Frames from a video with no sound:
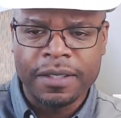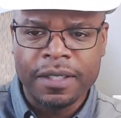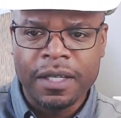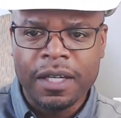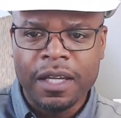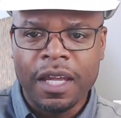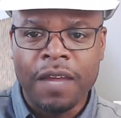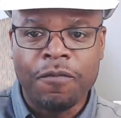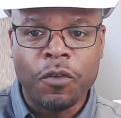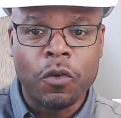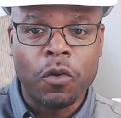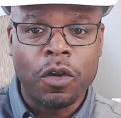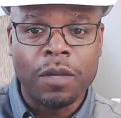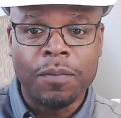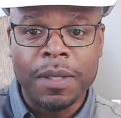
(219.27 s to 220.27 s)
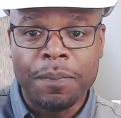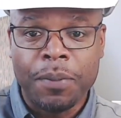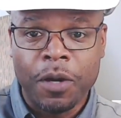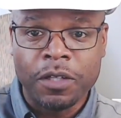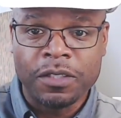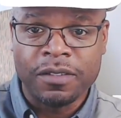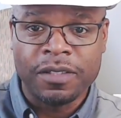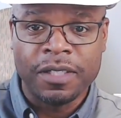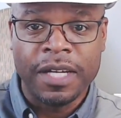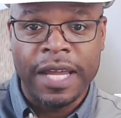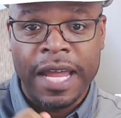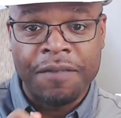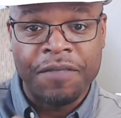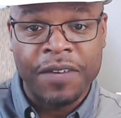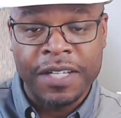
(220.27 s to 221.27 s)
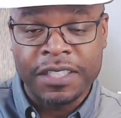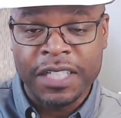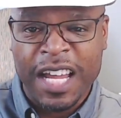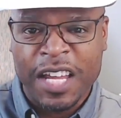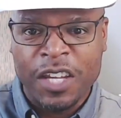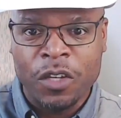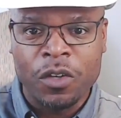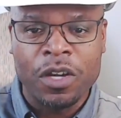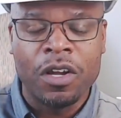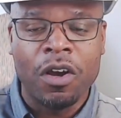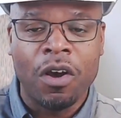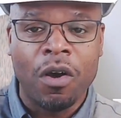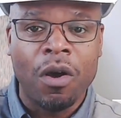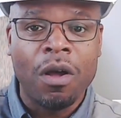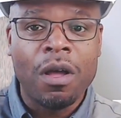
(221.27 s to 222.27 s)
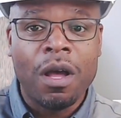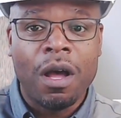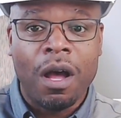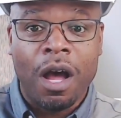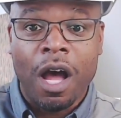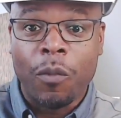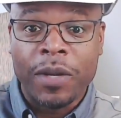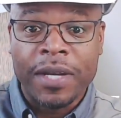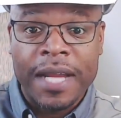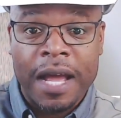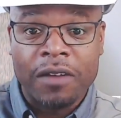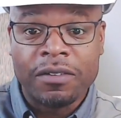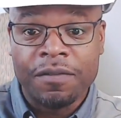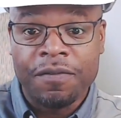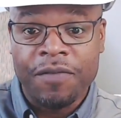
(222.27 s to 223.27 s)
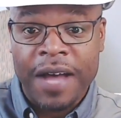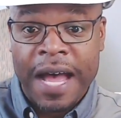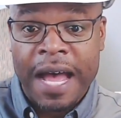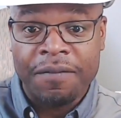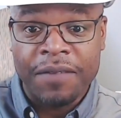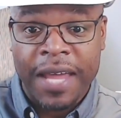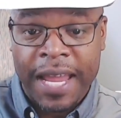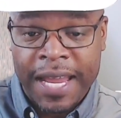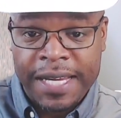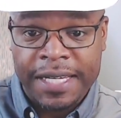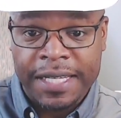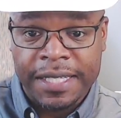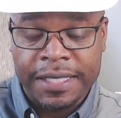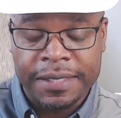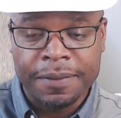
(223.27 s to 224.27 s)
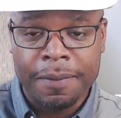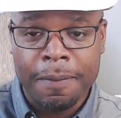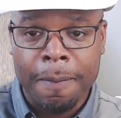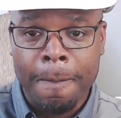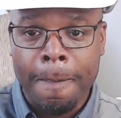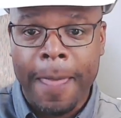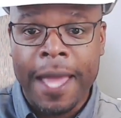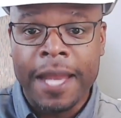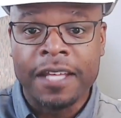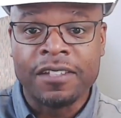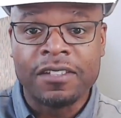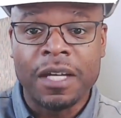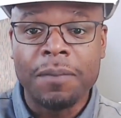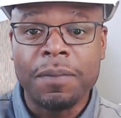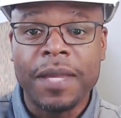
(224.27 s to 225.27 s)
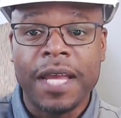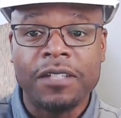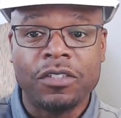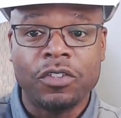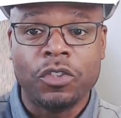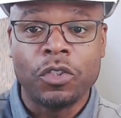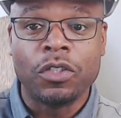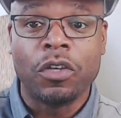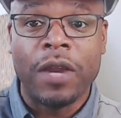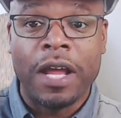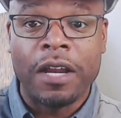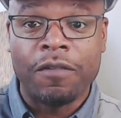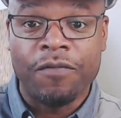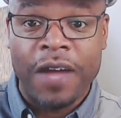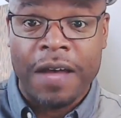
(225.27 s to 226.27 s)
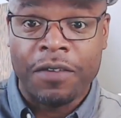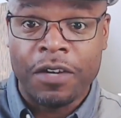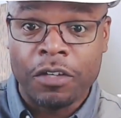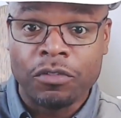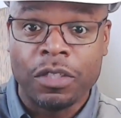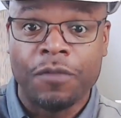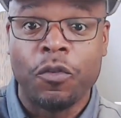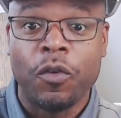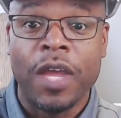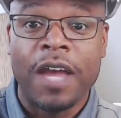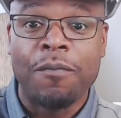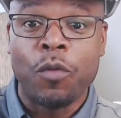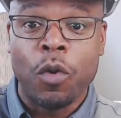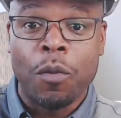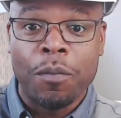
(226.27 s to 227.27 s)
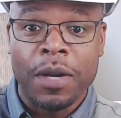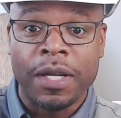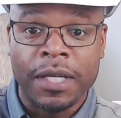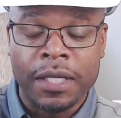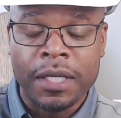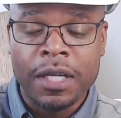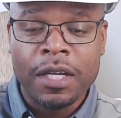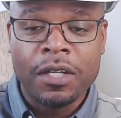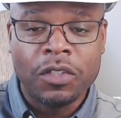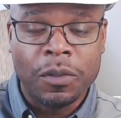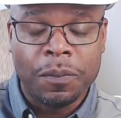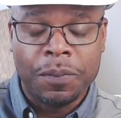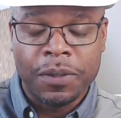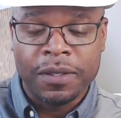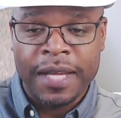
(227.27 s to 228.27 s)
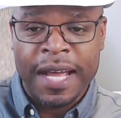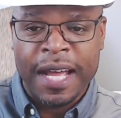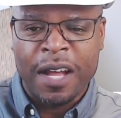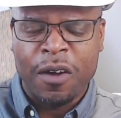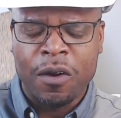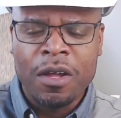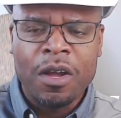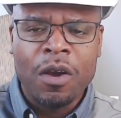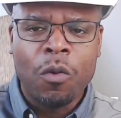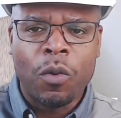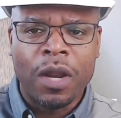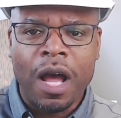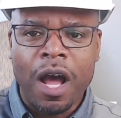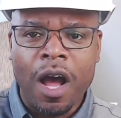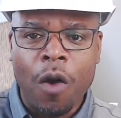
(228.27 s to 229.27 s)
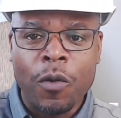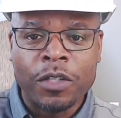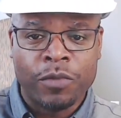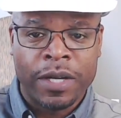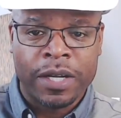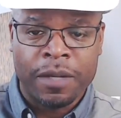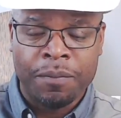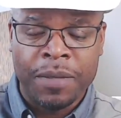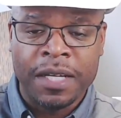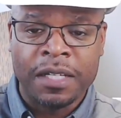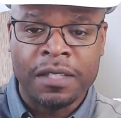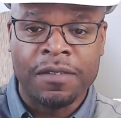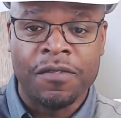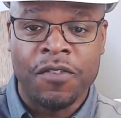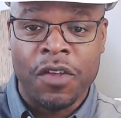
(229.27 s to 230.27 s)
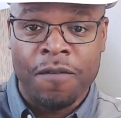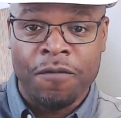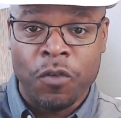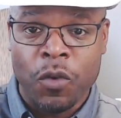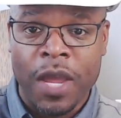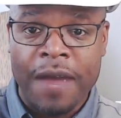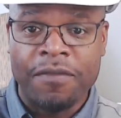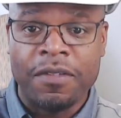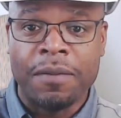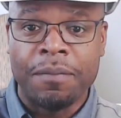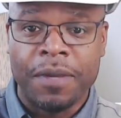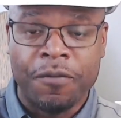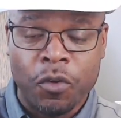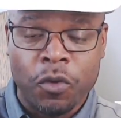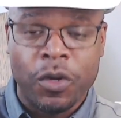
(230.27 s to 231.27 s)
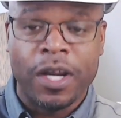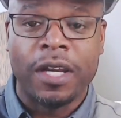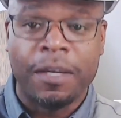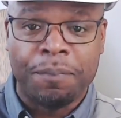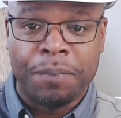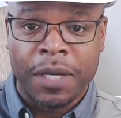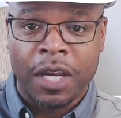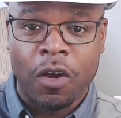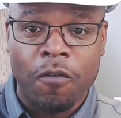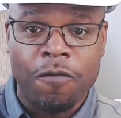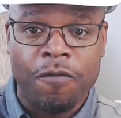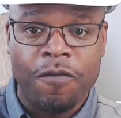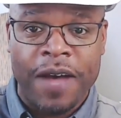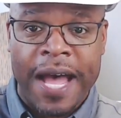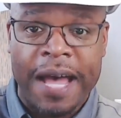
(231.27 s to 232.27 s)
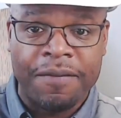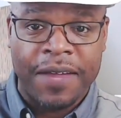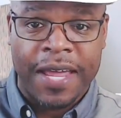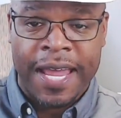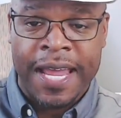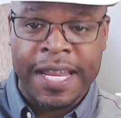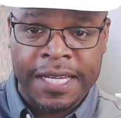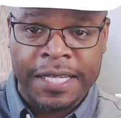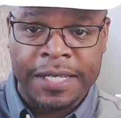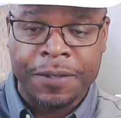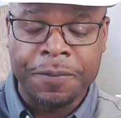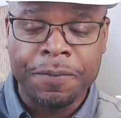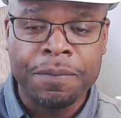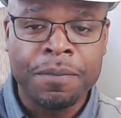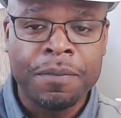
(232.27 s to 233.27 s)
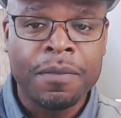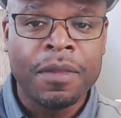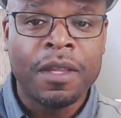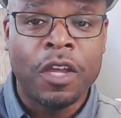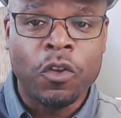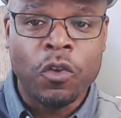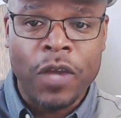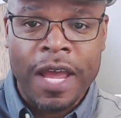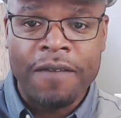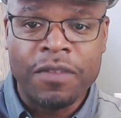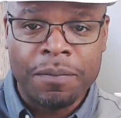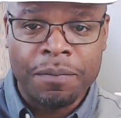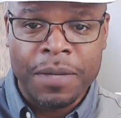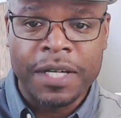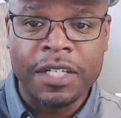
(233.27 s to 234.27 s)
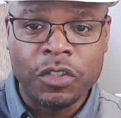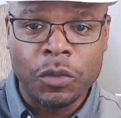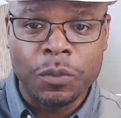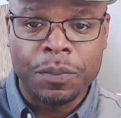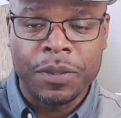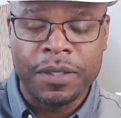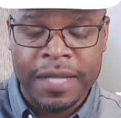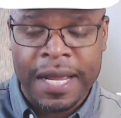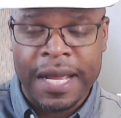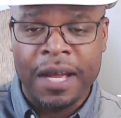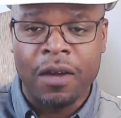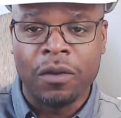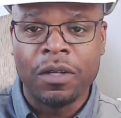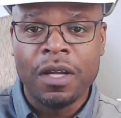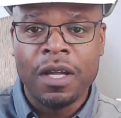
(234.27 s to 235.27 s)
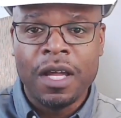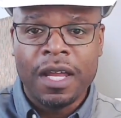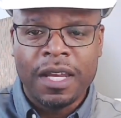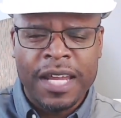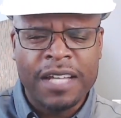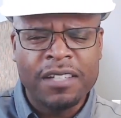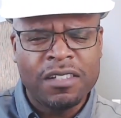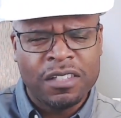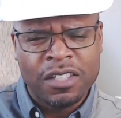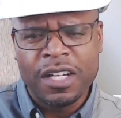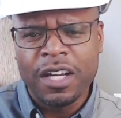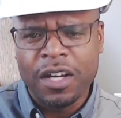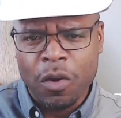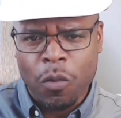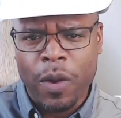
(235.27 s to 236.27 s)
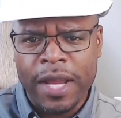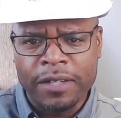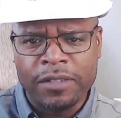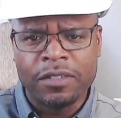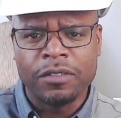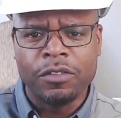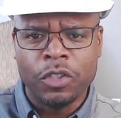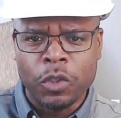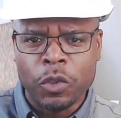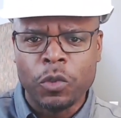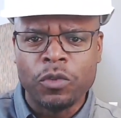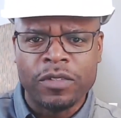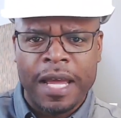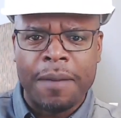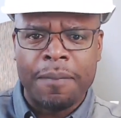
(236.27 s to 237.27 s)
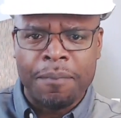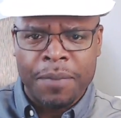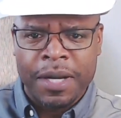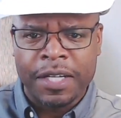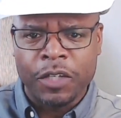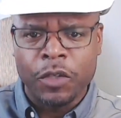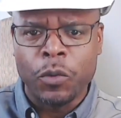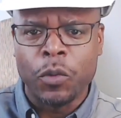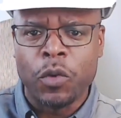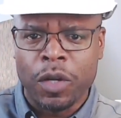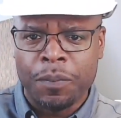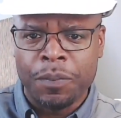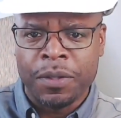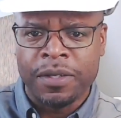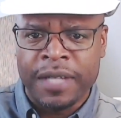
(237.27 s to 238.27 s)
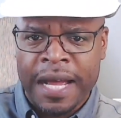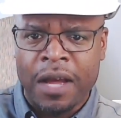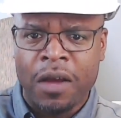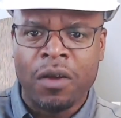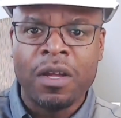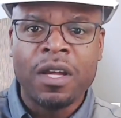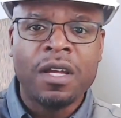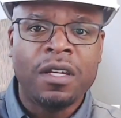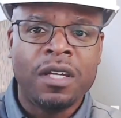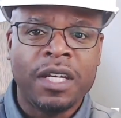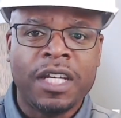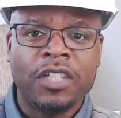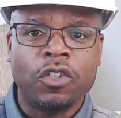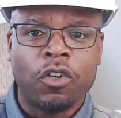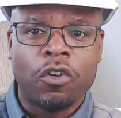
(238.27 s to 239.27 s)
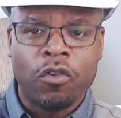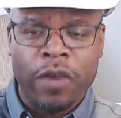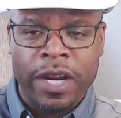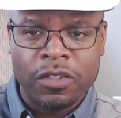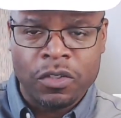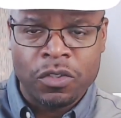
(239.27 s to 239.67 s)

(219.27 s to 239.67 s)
If you're going to be purchasing an FHA, you can go all the way down to 580. And in some cases, you can go down to 500 if you have more money to put down. What I always recommend is if you're below 580, you have the money to put down, let's look at a way to use that money you're going to put down to get your credit scores